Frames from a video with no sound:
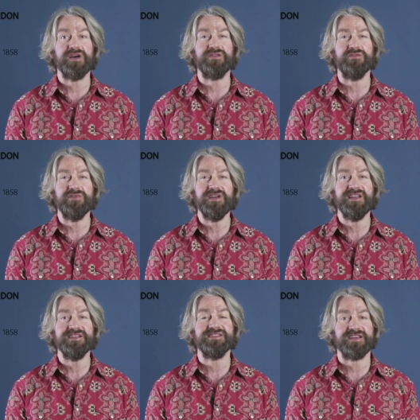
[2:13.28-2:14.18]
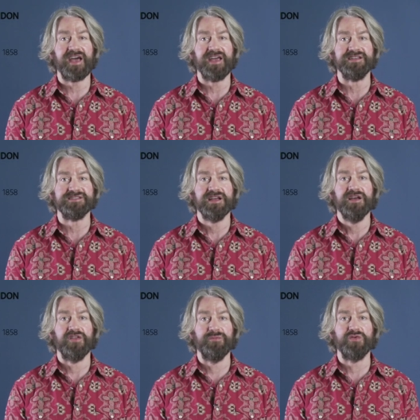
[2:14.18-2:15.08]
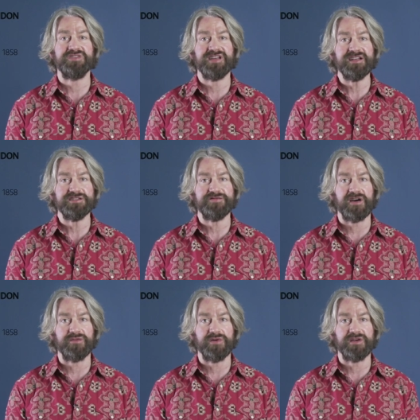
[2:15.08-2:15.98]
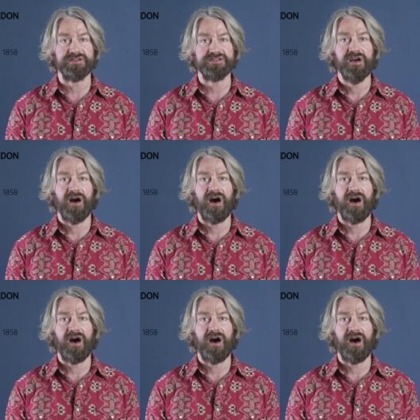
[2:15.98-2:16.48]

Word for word: whether it really is the case that more satisfied workers